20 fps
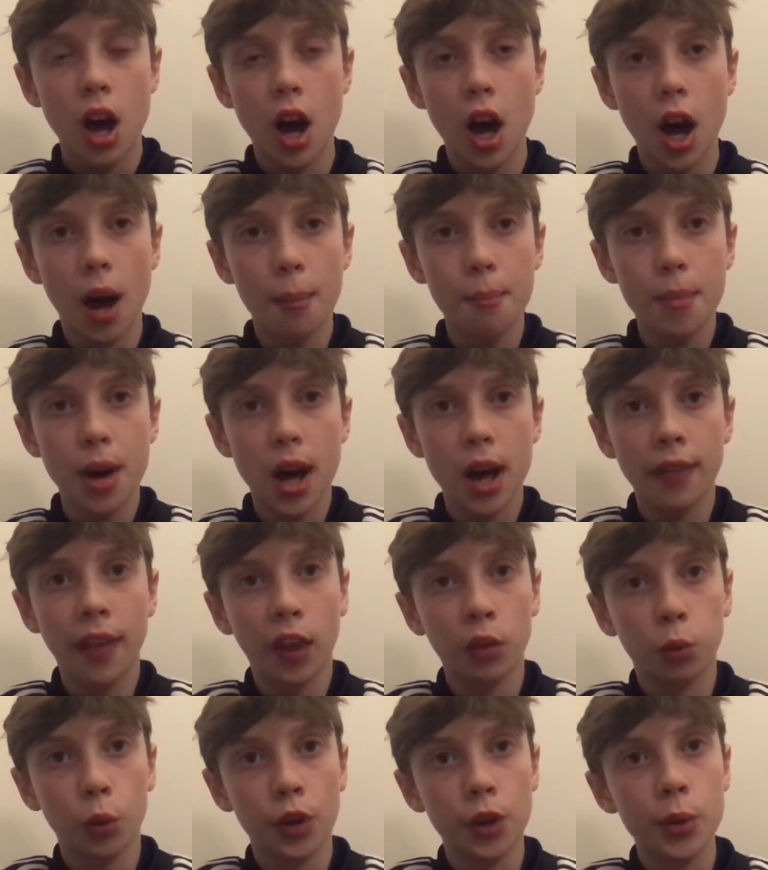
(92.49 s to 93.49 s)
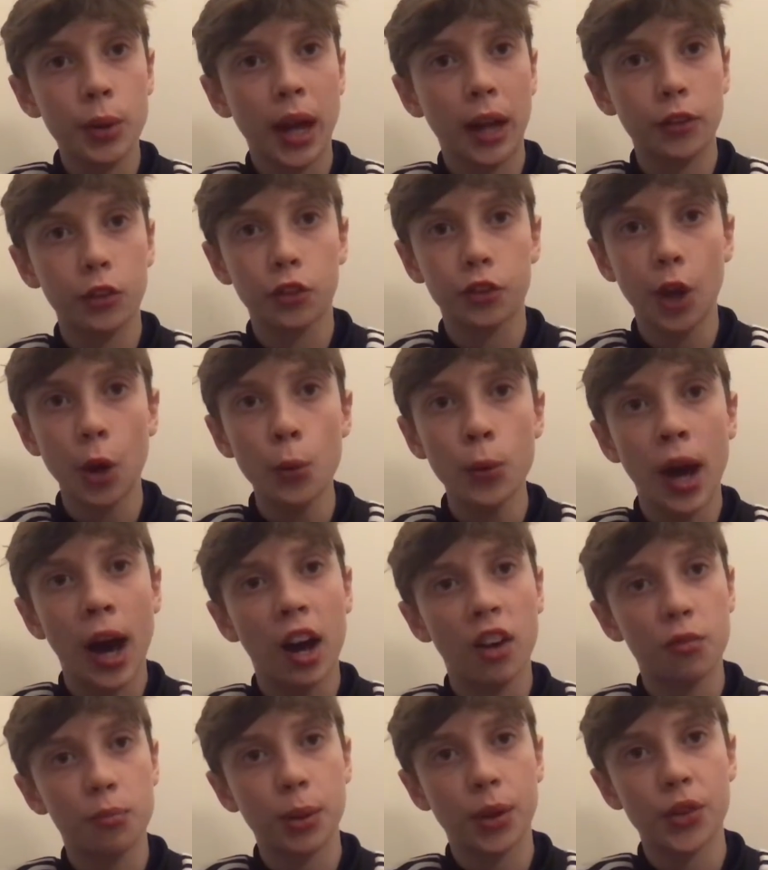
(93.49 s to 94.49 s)
And that's what Newcastle don't
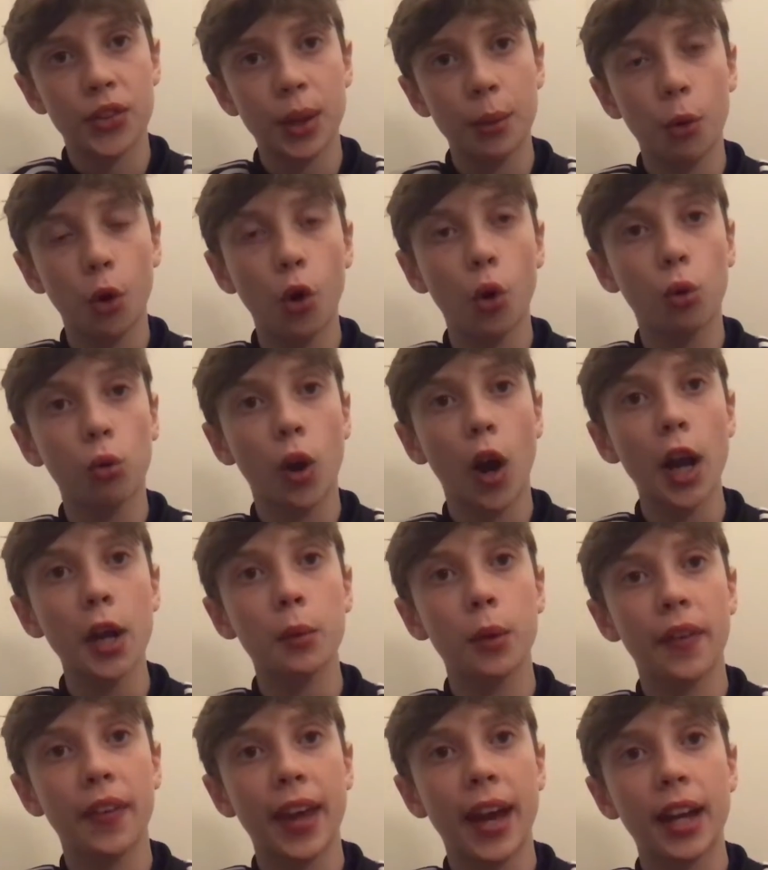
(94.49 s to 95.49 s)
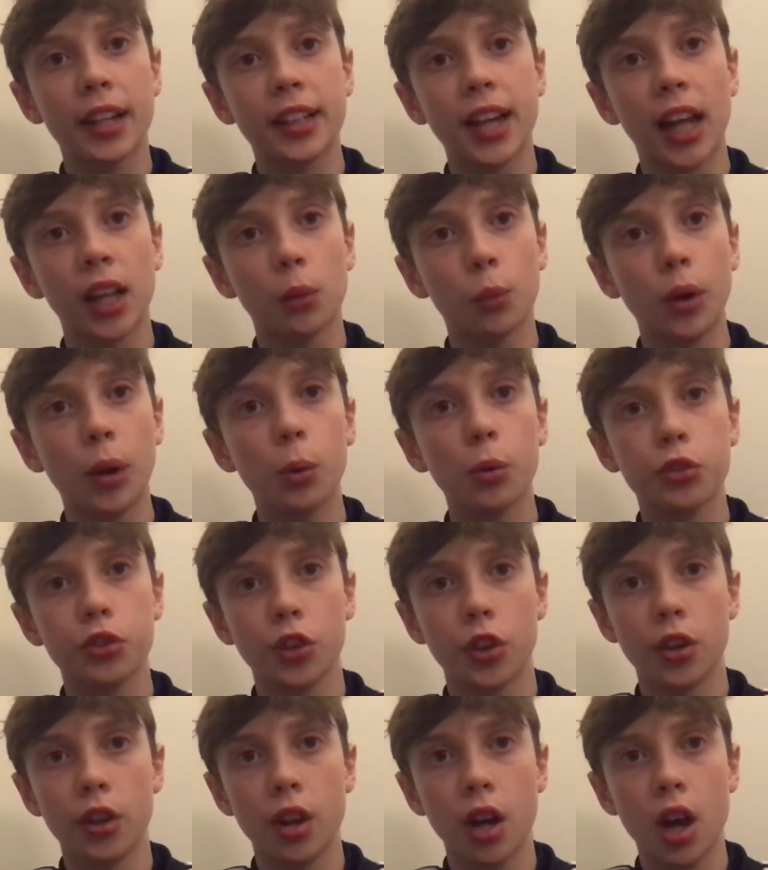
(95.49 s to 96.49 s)
have, because they were all right when they had Callum
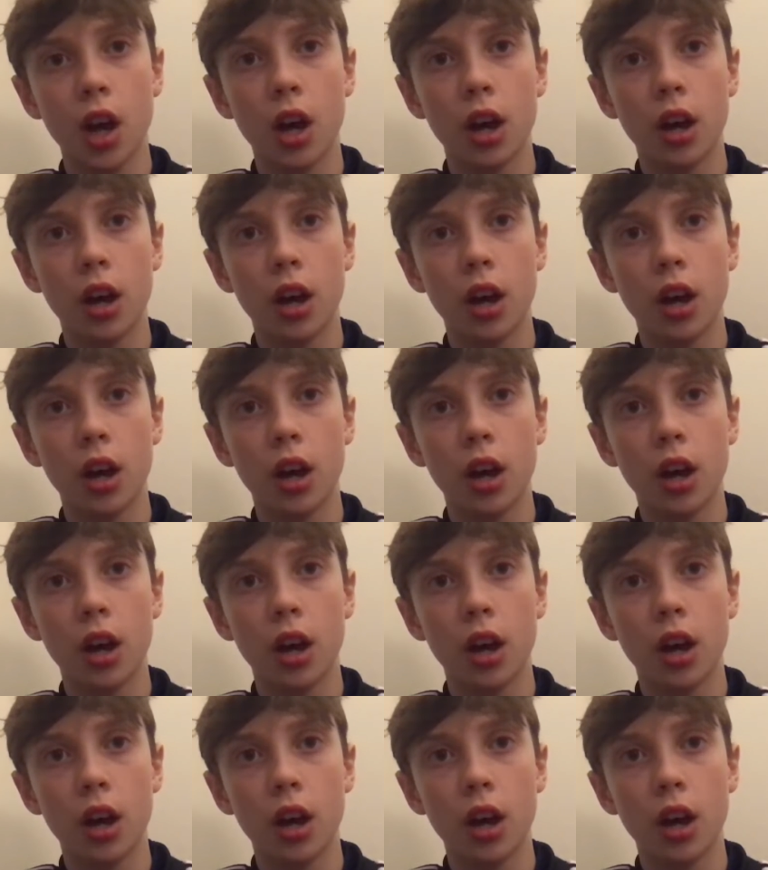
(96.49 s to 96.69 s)
Wilson